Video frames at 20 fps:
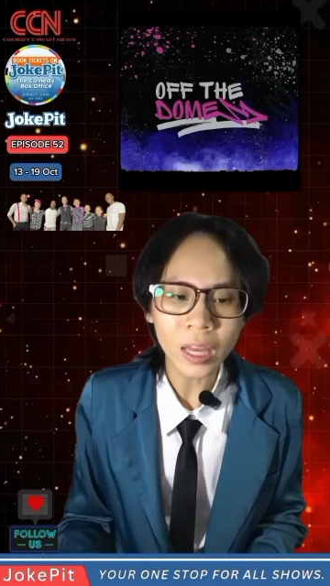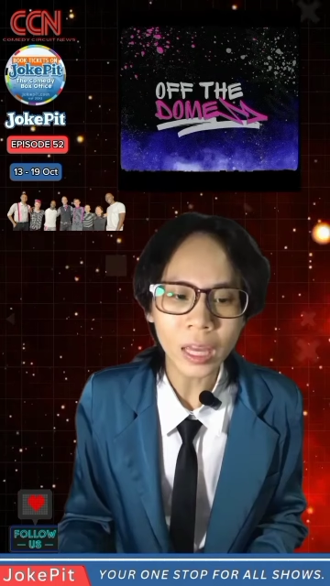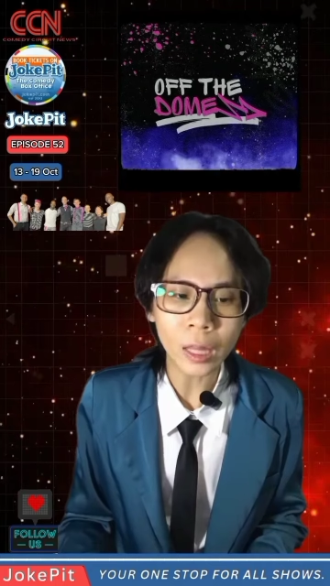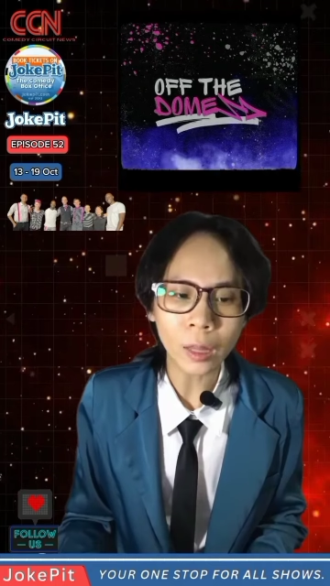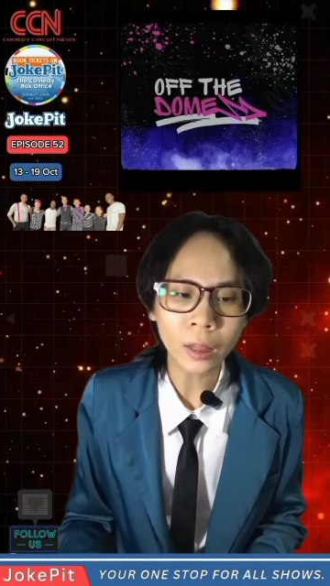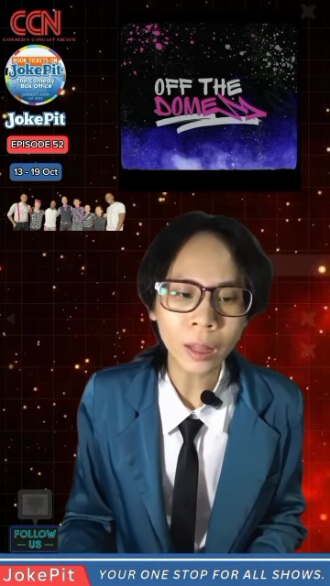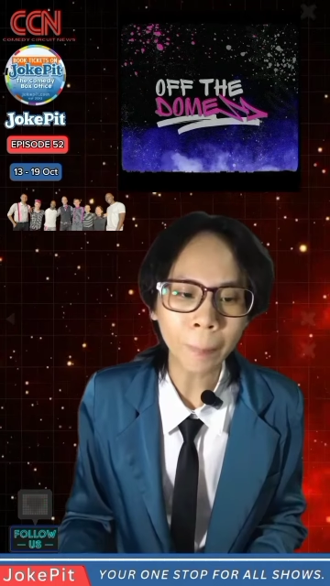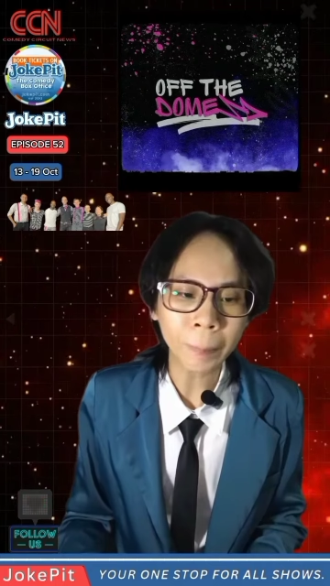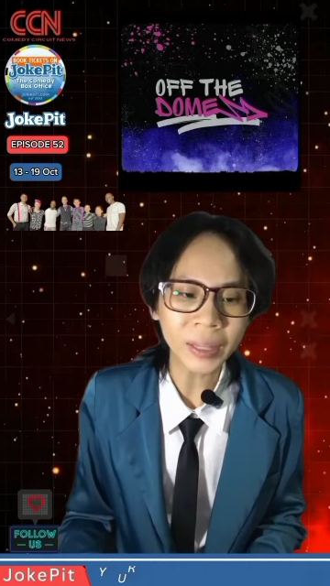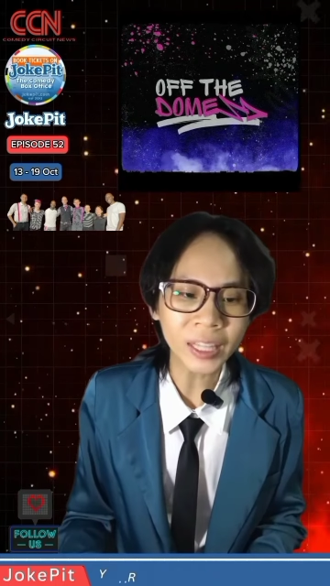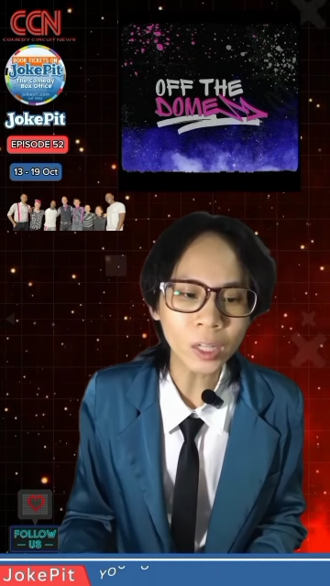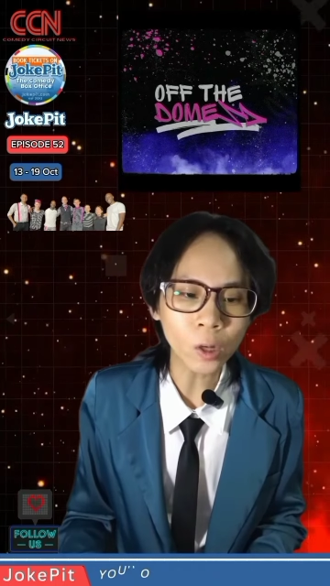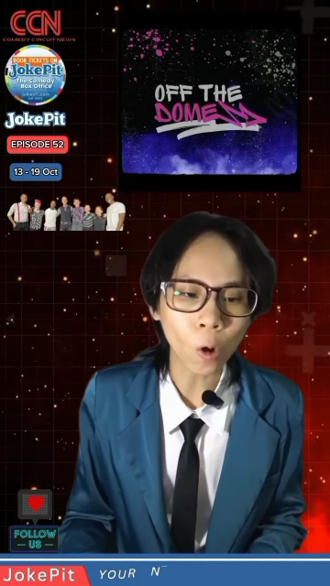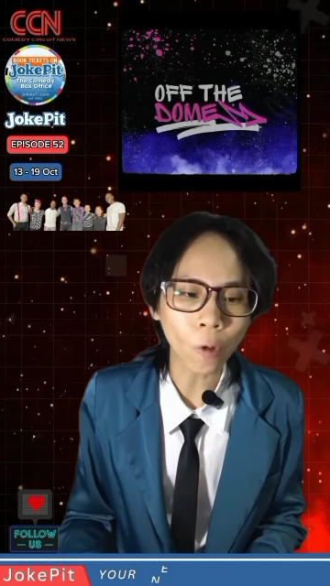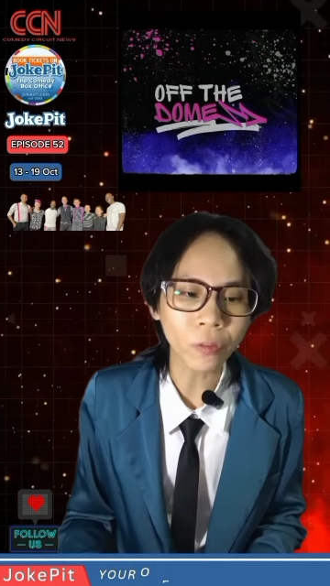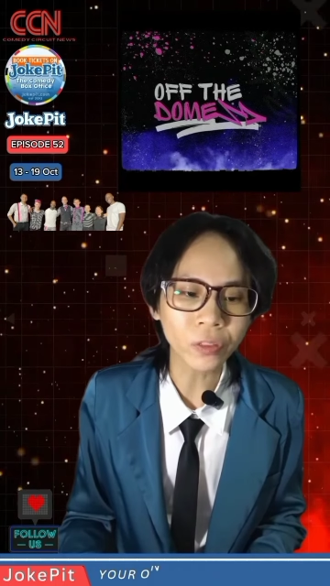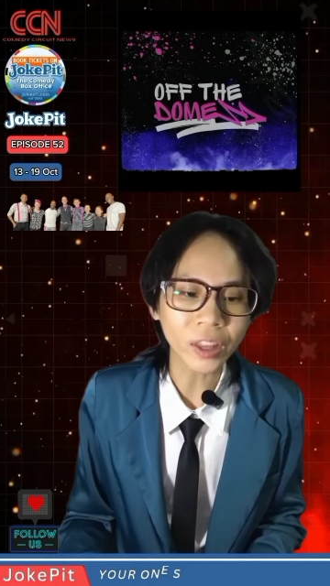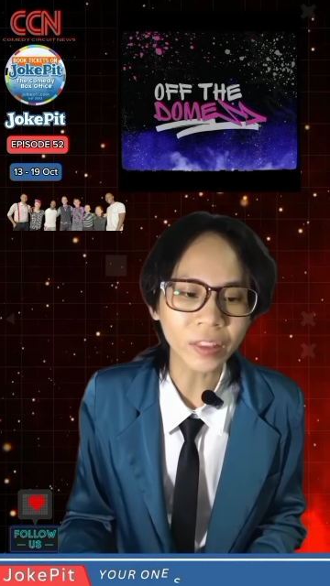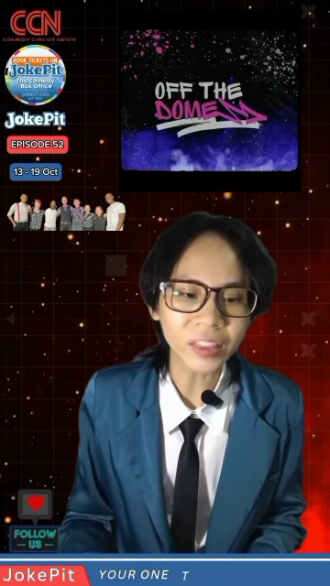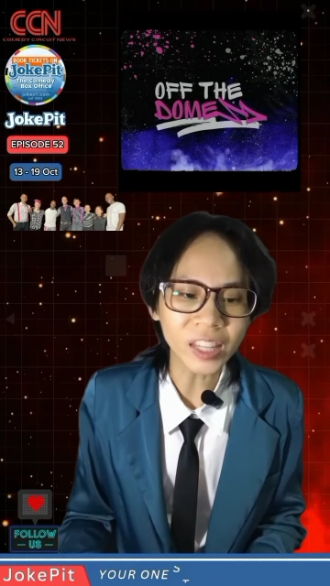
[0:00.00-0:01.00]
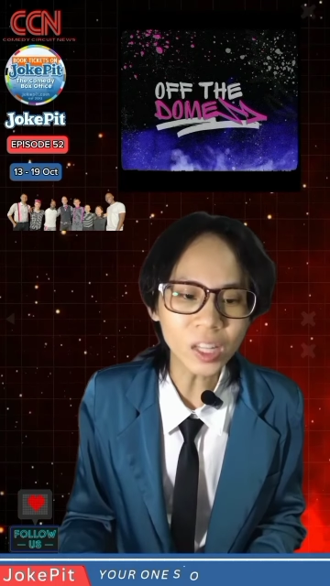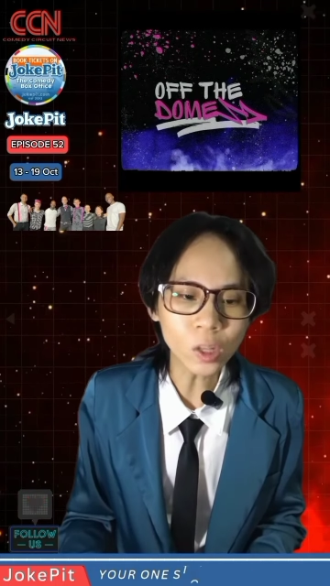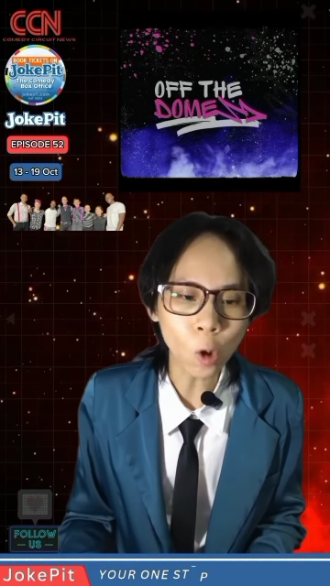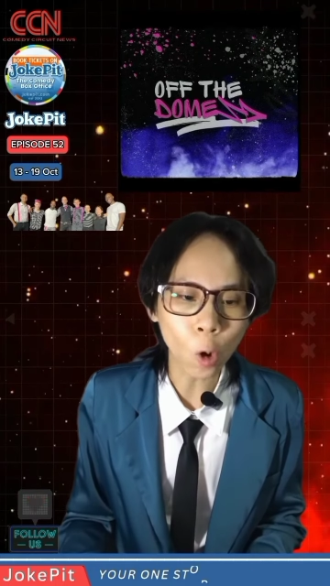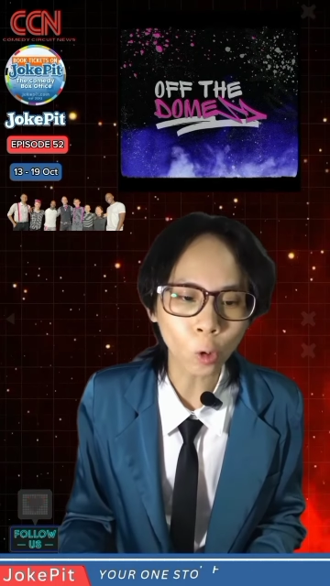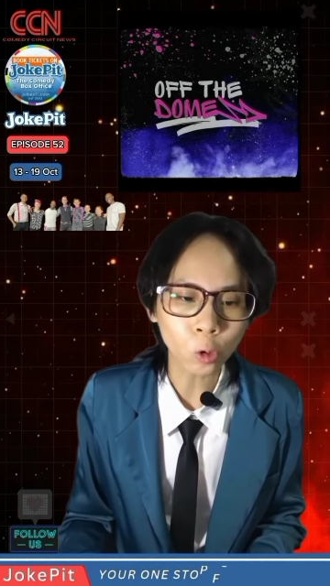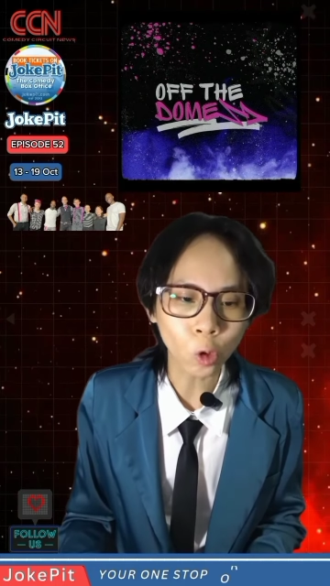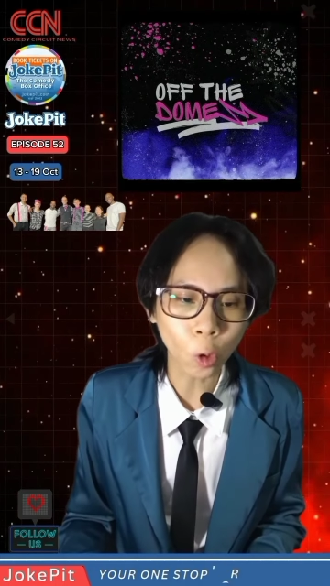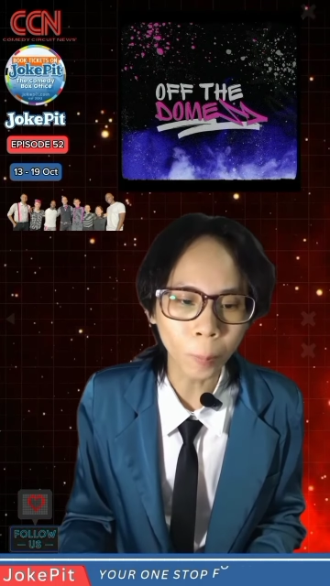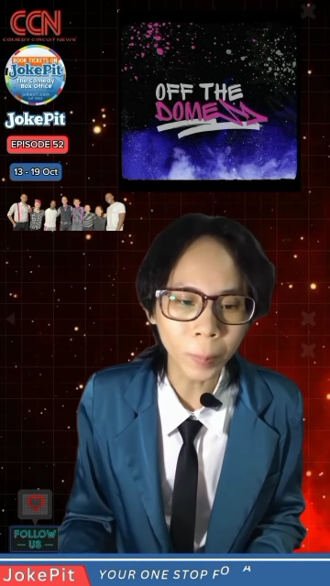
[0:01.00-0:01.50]
It's happening on 13
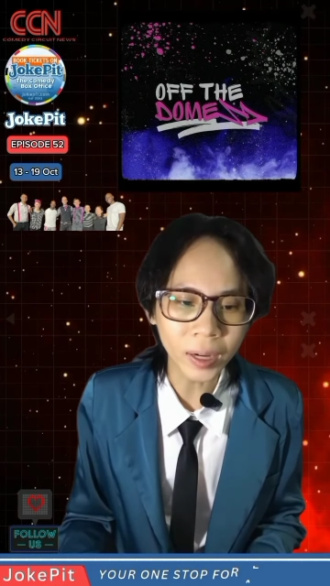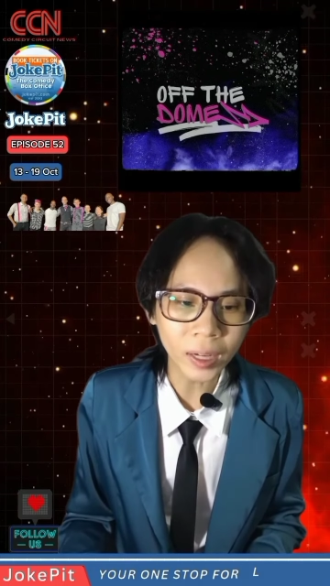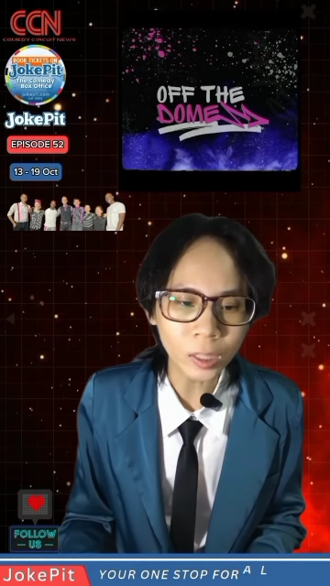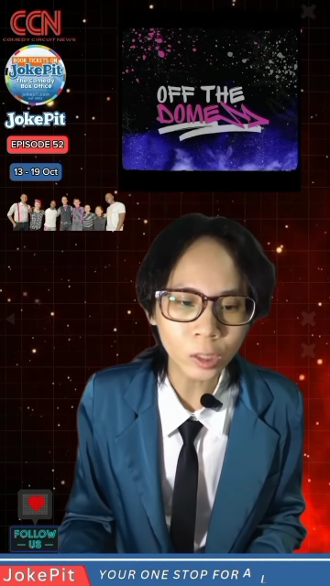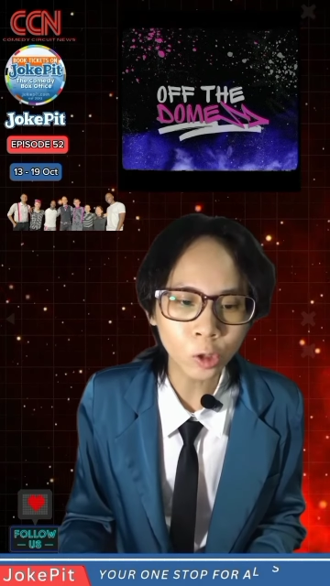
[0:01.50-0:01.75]
October,